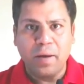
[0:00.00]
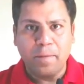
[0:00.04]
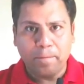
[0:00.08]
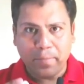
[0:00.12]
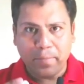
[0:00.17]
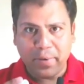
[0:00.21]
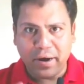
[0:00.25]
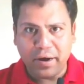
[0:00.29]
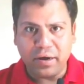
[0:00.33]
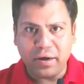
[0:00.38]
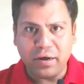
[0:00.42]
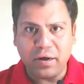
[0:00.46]

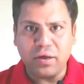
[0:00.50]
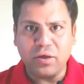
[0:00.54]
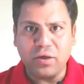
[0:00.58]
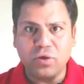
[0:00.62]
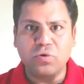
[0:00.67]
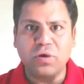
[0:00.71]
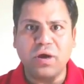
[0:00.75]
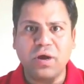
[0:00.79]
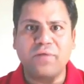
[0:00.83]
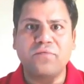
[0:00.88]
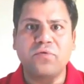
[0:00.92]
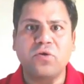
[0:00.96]
but
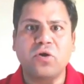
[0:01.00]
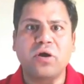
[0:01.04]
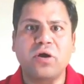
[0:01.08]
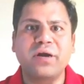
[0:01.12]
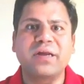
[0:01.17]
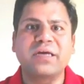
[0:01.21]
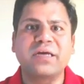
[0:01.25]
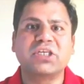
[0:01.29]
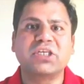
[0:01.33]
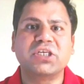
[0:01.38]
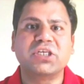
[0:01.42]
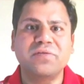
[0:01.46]
you have not
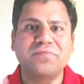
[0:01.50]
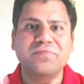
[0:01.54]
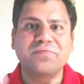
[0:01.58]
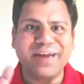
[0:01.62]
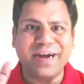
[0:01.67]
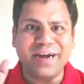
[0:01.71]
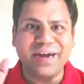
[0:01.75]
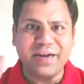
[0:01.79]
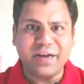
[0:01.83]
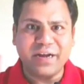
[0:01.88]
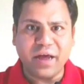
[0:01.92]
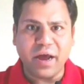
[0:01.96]
achieved
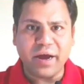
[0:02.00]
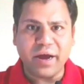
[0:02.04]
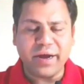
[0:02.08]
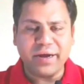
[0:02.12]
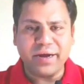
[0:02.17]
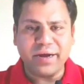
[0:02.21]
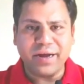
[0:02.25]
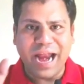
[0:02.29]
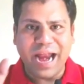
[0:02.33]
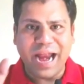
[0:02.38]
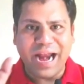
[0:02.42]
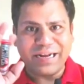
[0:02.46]
that target
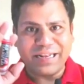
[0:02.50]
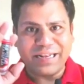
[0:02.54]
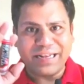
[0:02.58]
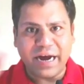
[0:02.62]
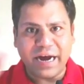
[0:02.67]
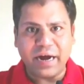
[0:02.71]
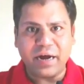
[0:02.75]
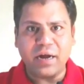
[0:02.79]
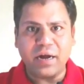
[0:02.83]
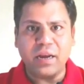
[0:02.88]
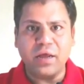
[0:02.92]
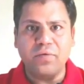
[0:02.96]
at
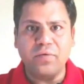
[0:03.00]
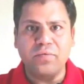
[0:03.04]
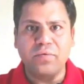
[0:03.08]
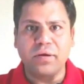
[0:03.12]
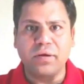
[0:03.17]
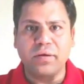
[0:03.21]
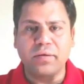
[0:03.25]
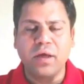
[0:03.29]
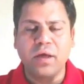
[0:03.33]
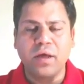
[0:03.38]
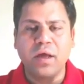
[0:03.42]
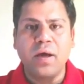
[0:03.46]
that level.
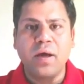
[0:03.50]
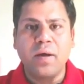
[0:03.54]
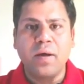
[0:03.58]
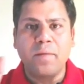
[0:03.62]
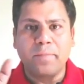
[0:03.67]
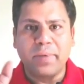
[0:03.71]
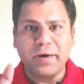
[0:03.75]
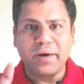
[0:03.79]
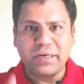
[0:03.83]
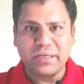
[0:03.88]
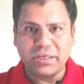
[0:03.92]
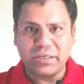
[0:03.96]

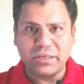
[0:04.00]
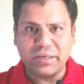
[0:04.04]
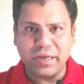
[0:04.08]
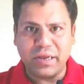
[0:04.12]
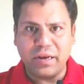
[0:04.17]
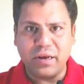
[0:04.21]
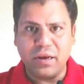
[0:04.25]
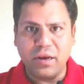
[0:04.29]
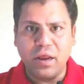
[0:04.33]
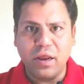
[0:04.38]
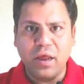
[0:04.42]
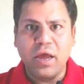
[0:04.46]
But
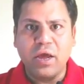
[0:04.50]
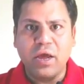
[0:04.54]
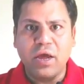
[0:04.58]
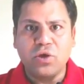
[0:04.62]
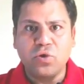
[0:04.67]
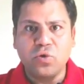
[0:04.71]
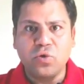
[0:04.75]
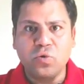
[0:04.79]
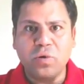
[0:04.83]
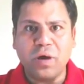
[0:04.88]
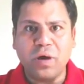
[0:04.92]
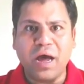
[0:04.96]
still,
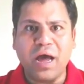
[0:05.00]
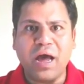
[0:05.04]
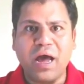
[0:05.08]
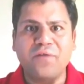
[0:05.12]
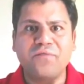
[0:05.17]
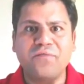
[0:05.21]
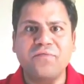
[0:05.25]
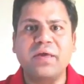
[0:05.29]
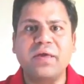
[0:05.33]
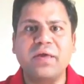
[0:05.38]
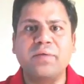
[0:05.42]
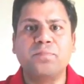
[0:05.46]
you
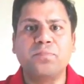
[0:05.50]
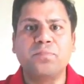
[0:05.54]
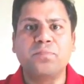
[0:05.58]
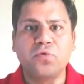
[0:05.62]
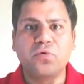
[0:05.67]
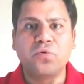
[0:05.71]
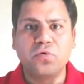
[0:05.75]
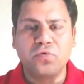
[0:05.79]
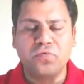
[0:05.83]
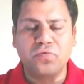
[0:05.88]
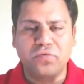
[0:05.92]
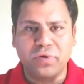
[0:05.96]
have
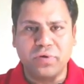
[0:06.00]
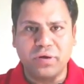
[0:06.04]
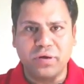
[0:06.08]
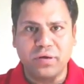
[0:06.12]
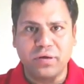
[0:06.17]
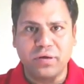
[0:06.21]
improved.